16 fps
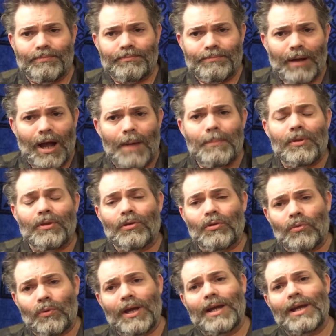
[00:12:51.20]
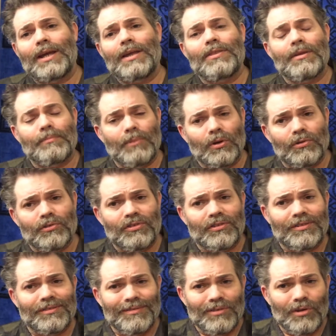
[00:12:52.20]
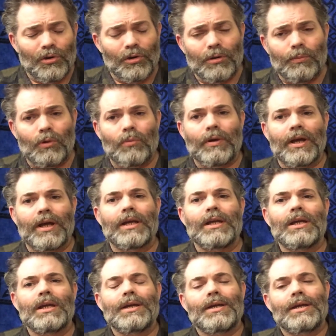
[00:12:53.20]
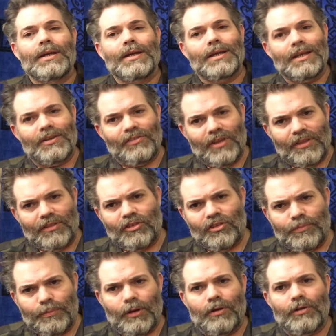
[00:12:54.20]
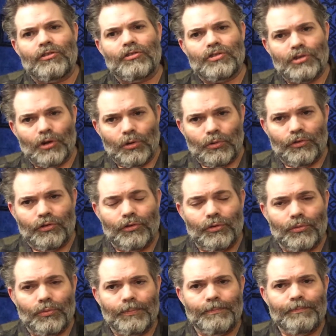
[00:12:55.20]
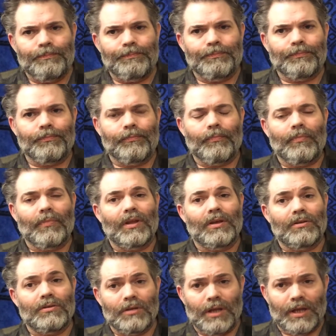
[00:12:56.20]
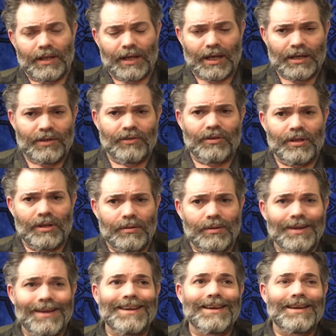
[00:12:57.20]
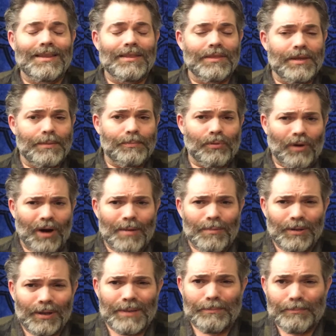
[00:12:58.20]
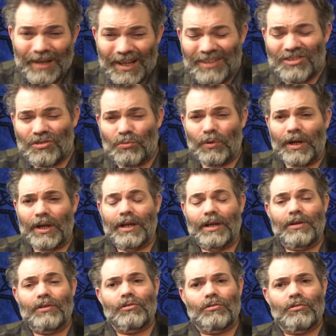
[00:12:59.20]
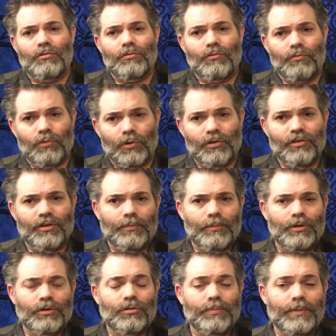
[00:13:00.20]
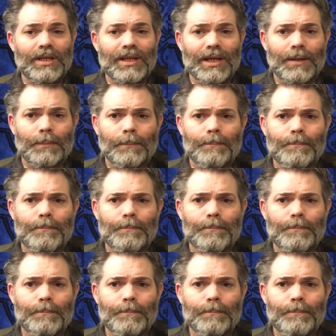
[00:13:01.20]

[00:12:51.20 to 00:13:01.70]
popular way, the most notable way, is that the spirits chose you. And that is the probably best way for someone to begin.